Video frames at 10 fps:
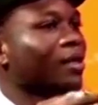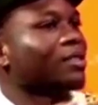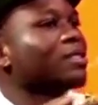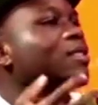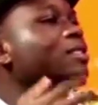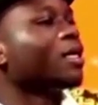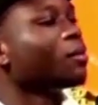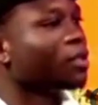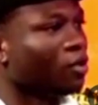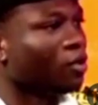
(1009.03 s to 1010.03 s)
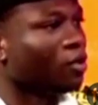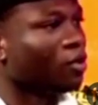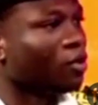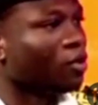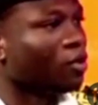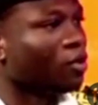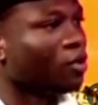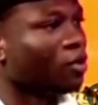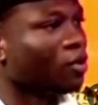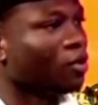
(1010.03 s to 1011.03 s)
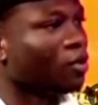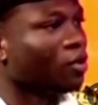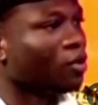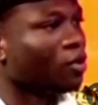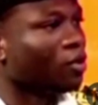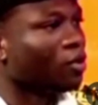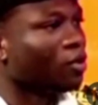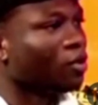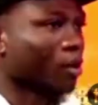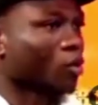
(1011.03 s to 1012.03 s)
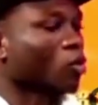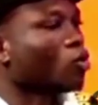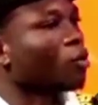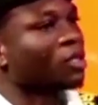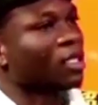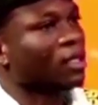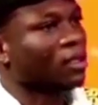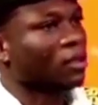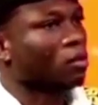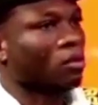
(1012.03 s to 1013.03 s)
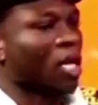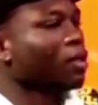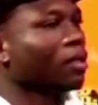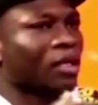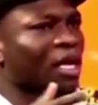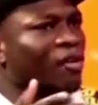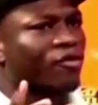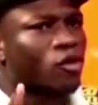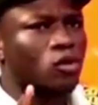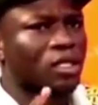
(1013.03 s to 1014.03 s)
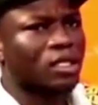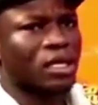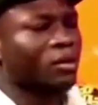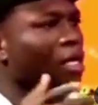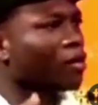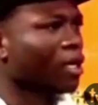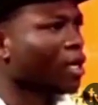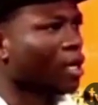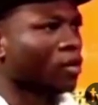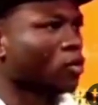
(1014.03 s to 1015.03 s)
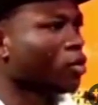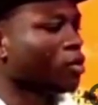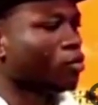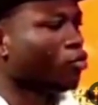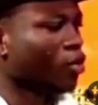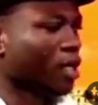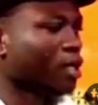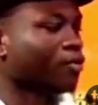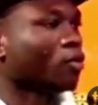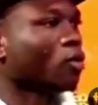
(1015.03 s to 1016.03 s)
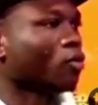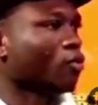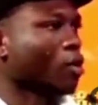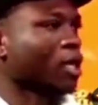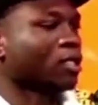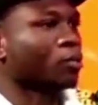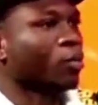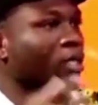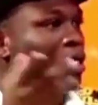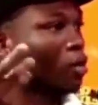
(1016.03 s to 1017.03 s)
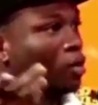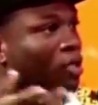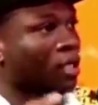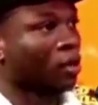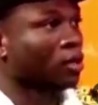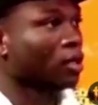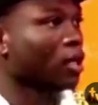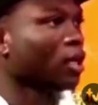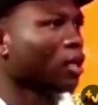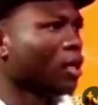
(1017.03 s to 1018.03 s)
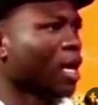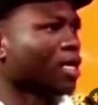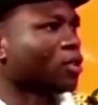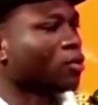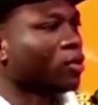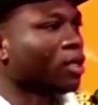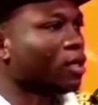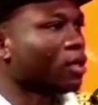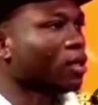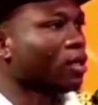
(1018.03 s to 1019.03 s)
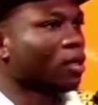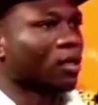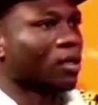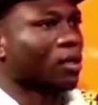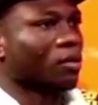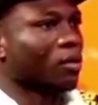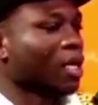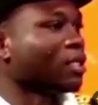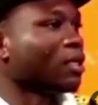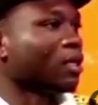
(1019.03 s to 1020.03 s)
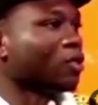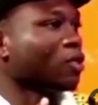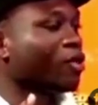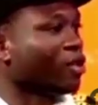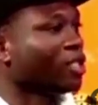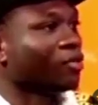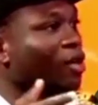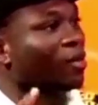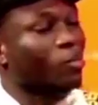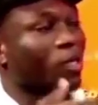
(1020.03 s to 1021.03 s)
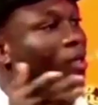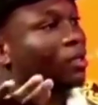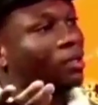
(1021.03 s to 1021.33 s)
systems into it, they end up um, corrupting it. Mm. But there are few systems out there that are doing brilliant for, for us. Pa Gya was held last week. That's the literary festival, the biggest